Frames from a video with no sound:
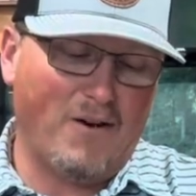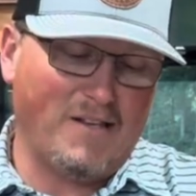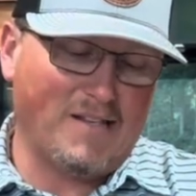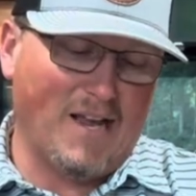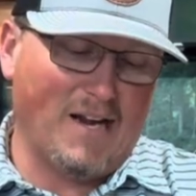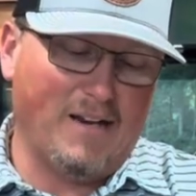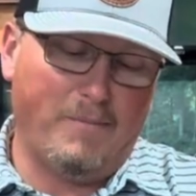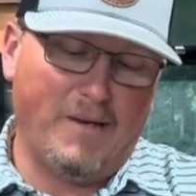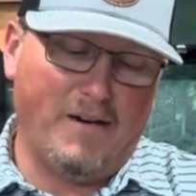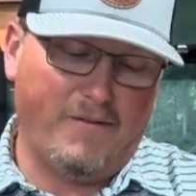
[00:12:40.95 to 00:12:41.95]
It's got a little
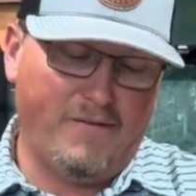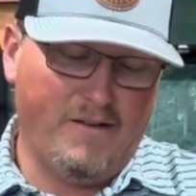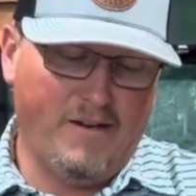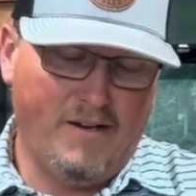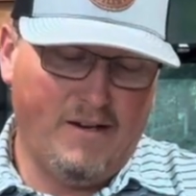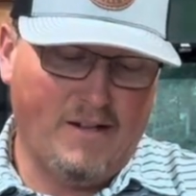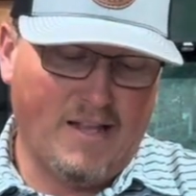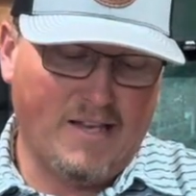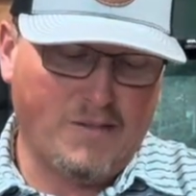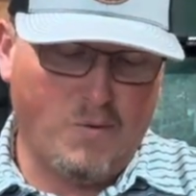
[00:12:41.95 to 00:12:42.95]
bit of,
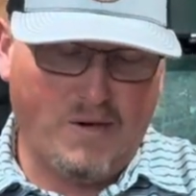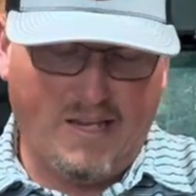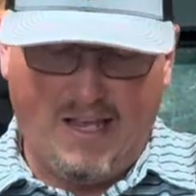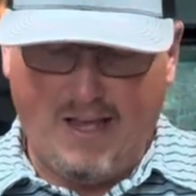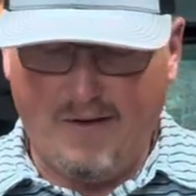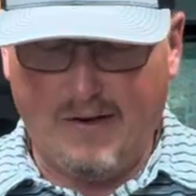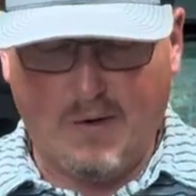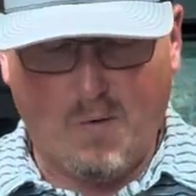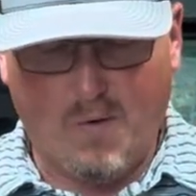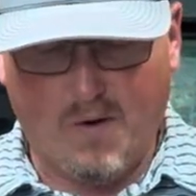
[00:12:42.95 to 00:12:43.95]
like it's wanting to give in a
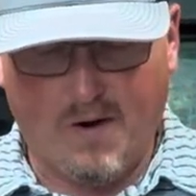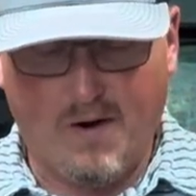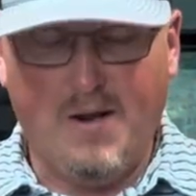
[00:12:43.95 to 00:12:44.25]
corner.